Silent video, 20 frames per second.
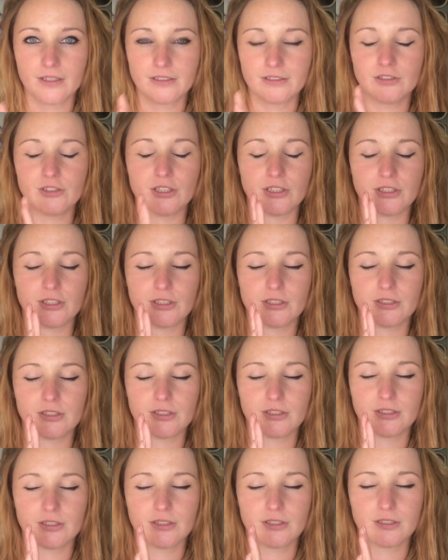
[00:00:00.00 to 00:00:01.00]
Just,
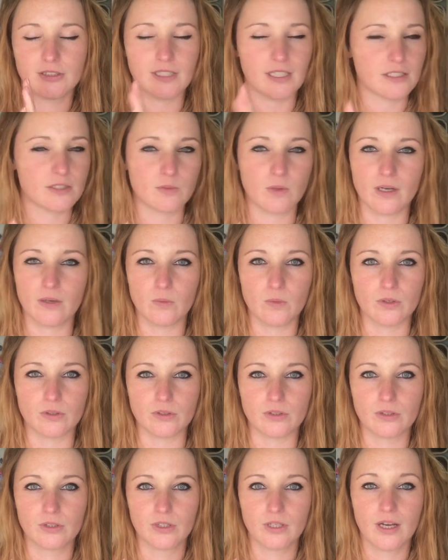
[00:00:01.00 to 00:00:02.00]
that's what I want,
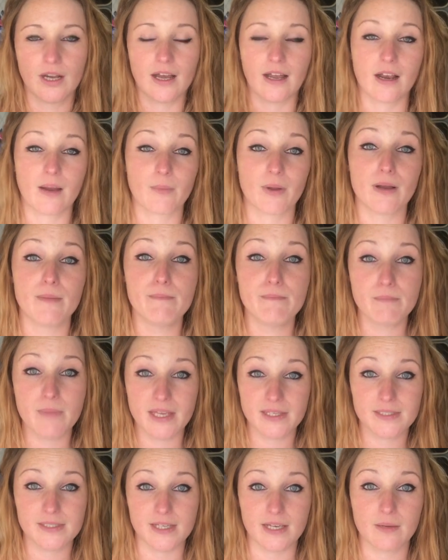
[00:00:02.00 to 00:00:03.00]
and I'm gonna
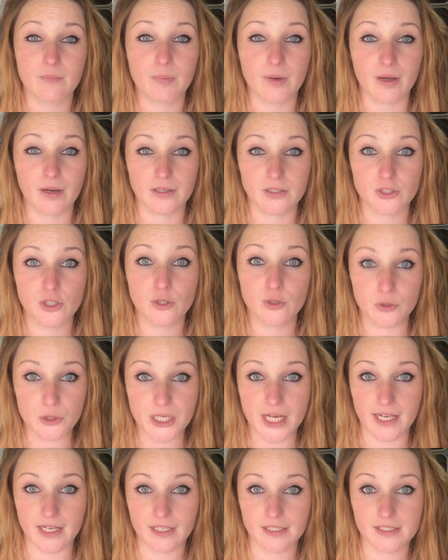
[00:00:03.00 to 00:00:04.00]
miss it by 2
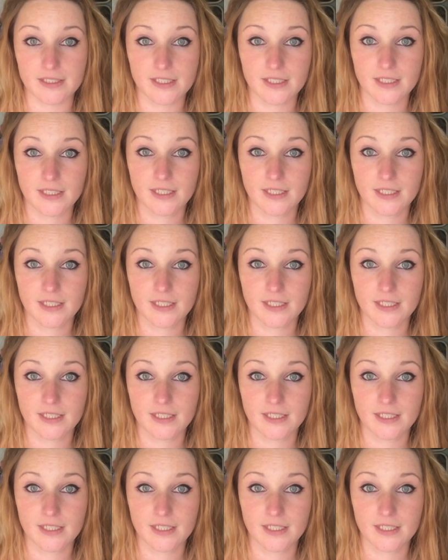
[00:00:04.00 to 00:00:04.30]
days.